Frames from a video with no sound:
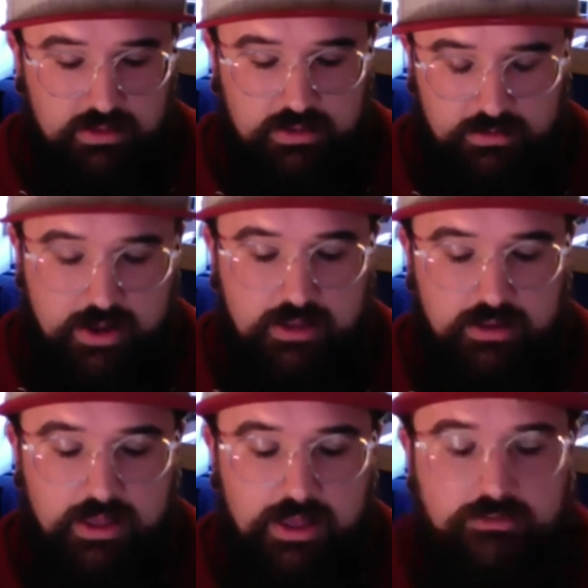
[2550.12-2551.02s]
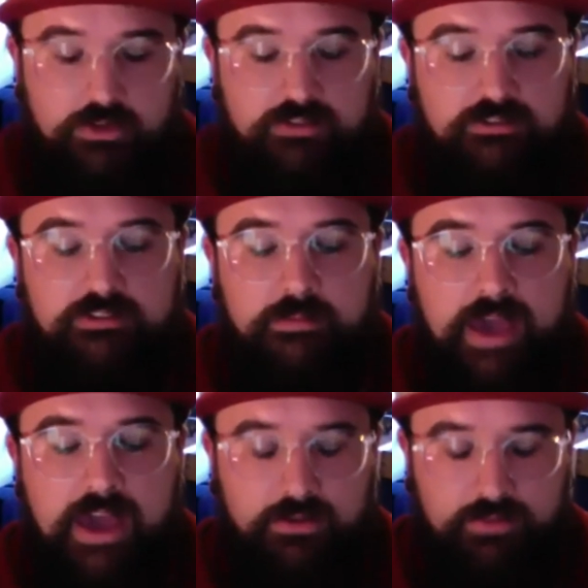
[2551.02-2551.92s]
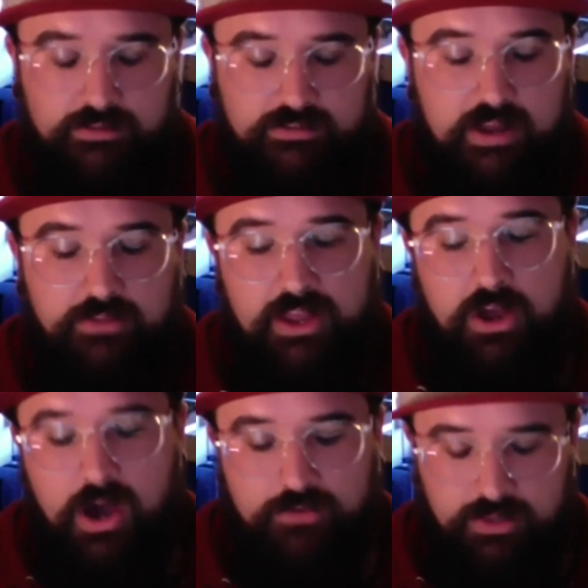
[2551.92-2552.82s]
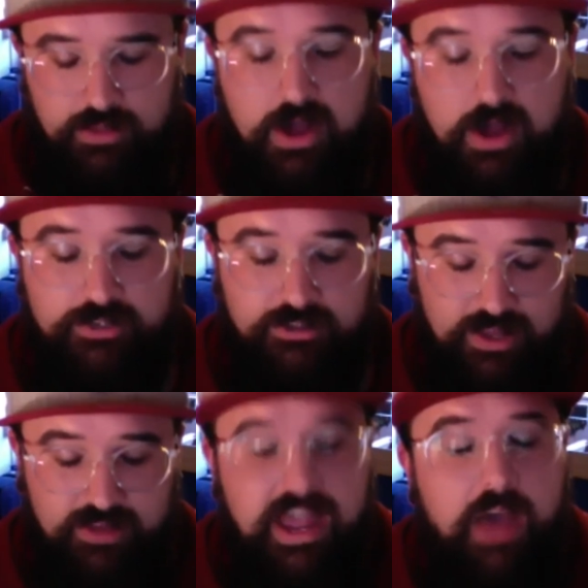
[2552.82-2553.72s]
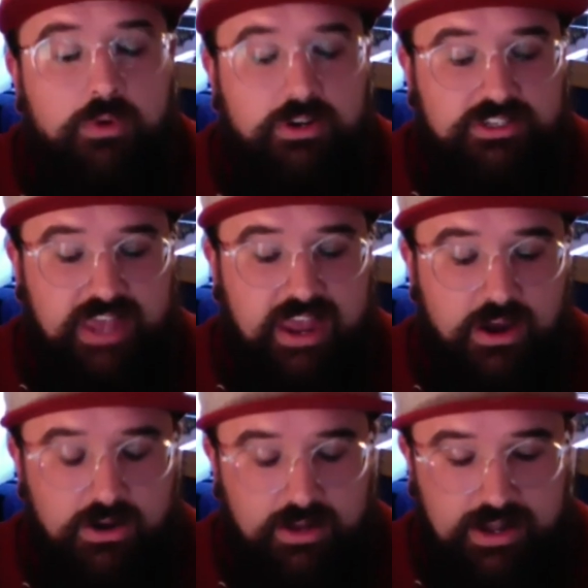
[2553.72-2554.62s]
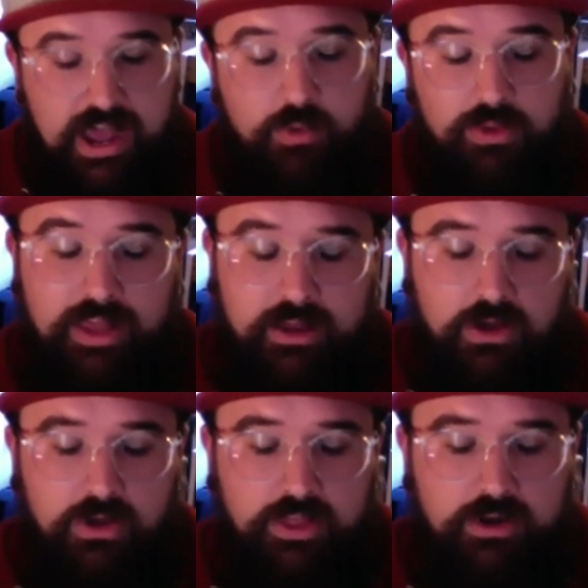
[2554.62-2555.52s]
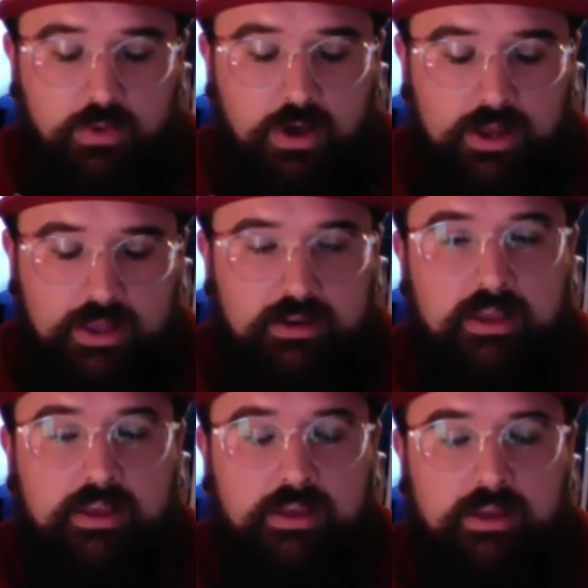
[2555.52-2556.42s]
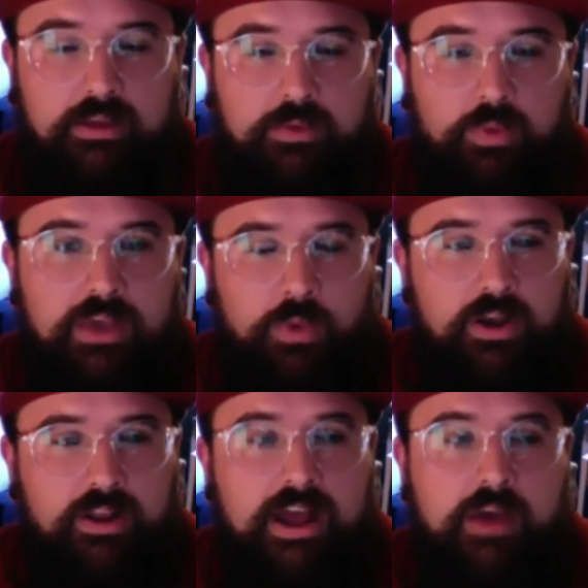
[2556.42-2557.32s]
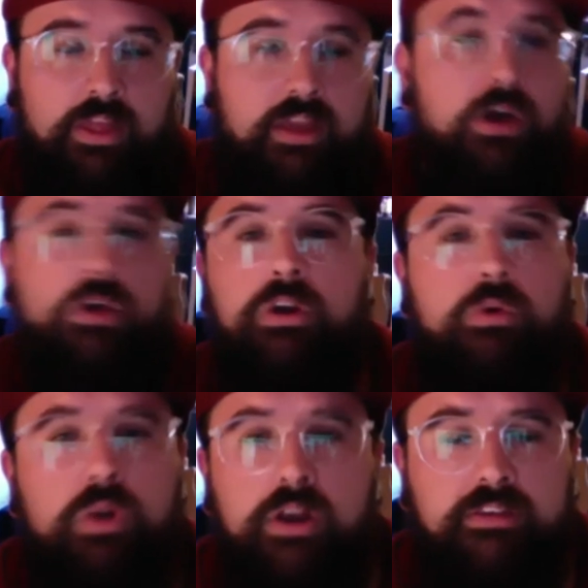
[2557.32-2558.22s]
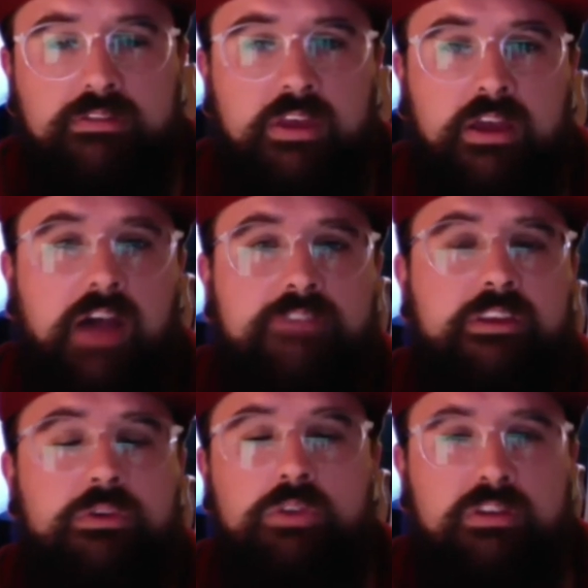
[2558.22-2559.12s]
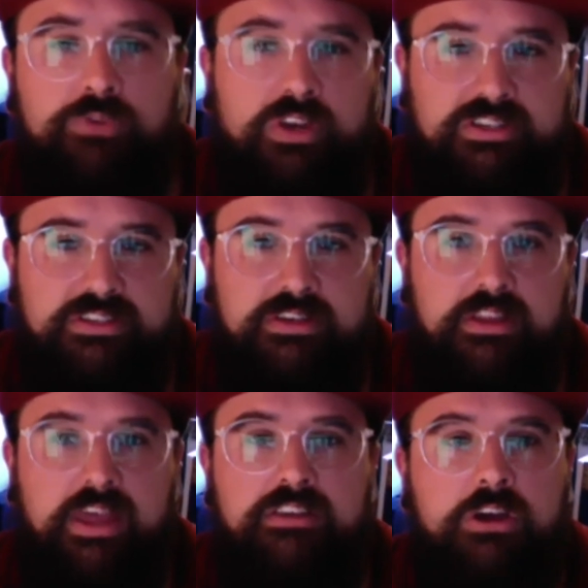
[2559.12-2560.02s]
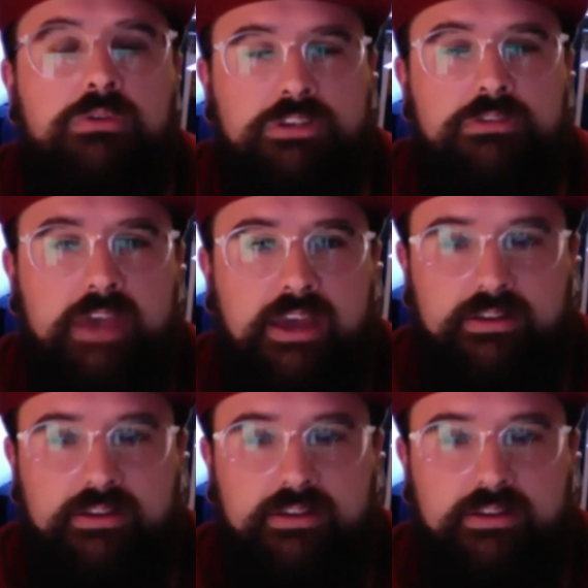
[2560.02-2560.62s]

Right? So it's just a matter of, instead of like offering them options because now we're scared and now we're like, oh, they don't want it. We get weirded out and we're like, oh, no worries. I'll send you an invoice. Like, don't do that.